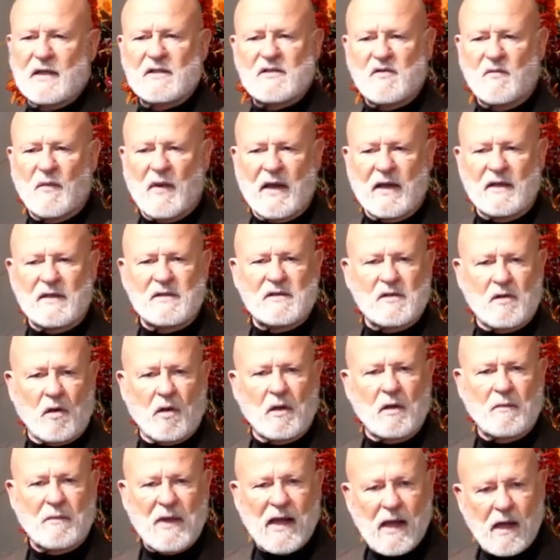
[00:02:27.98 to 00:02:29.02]
of Mind is all
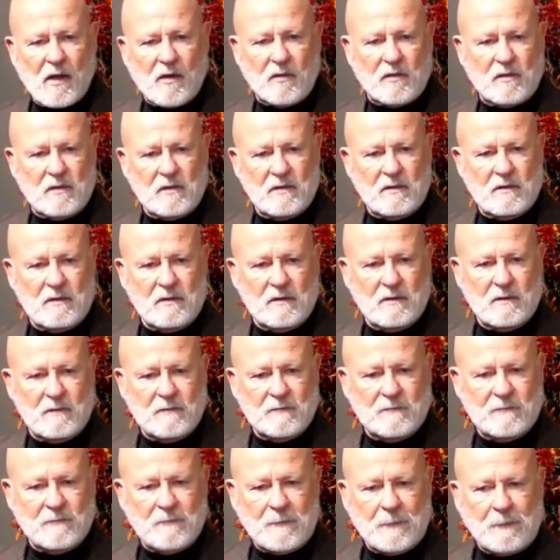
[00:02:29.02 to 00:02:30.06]
about.
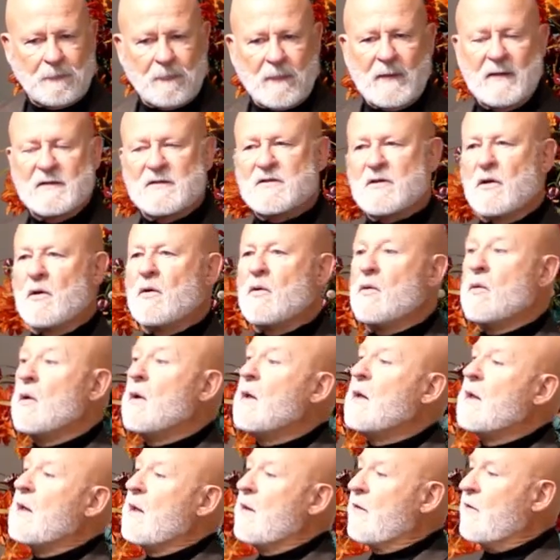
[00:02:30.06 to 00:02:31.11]
So
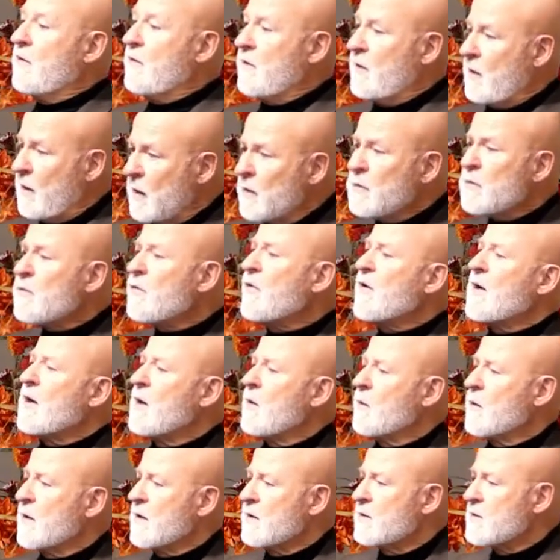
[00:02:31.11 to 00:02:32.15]
the other thing I
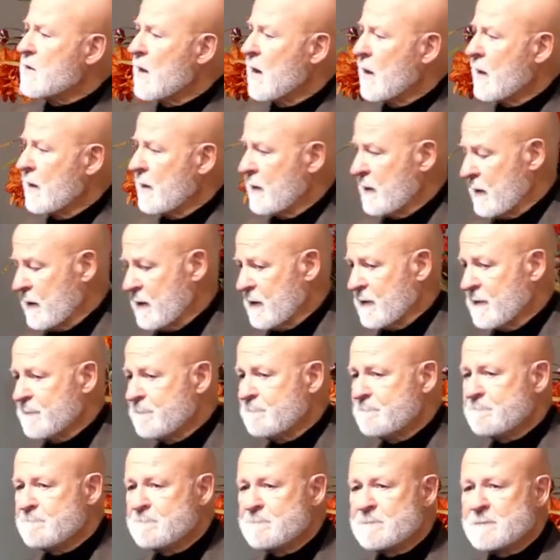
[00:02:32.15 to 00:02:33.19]
want to tie in
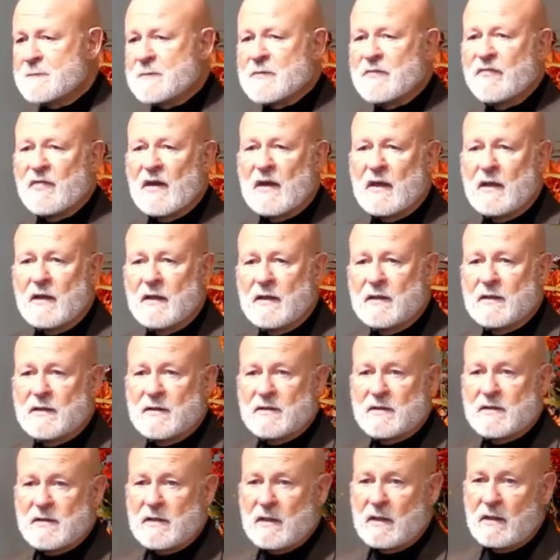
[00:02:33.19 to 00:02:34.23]

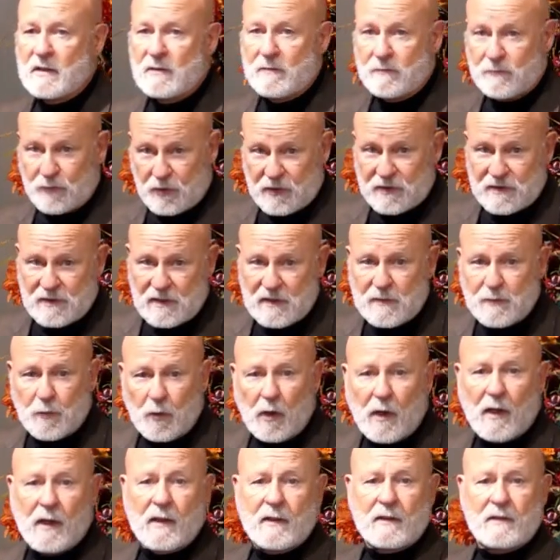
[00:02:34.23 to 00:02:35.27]
is Princess
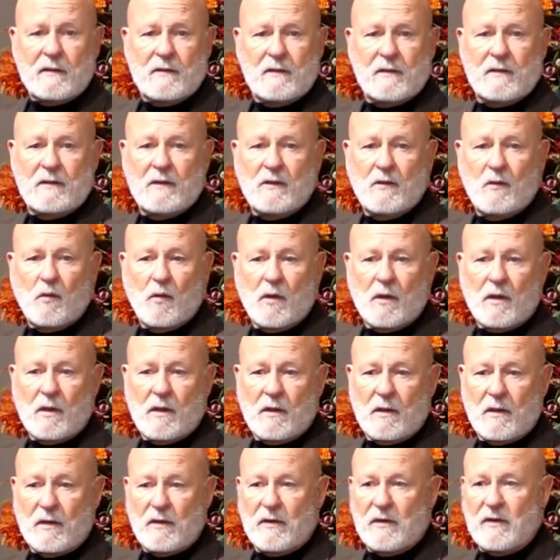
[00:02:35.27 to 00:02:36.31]
Bride,
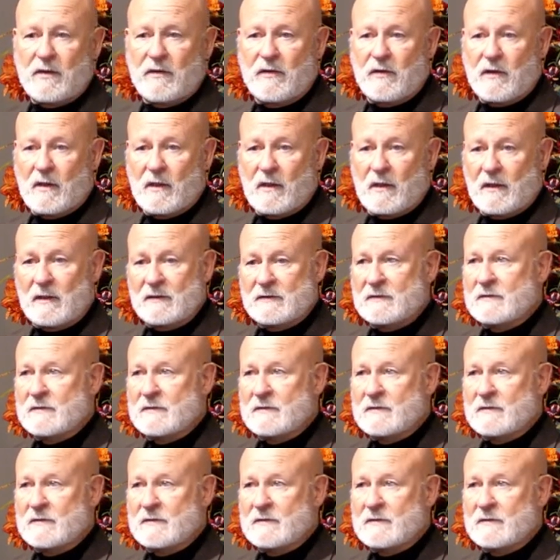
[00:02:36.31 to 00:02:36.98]
where the